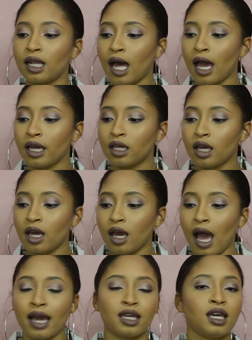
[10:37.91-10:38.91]
Like
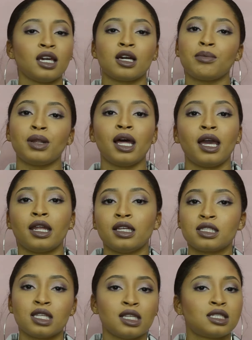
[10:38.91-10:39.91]
I can't complain.
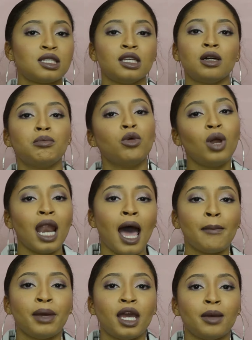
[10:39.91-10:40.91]
It's, it's still
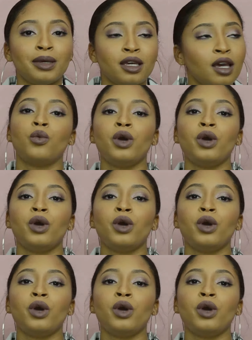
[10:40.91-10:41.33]
moolah, baby.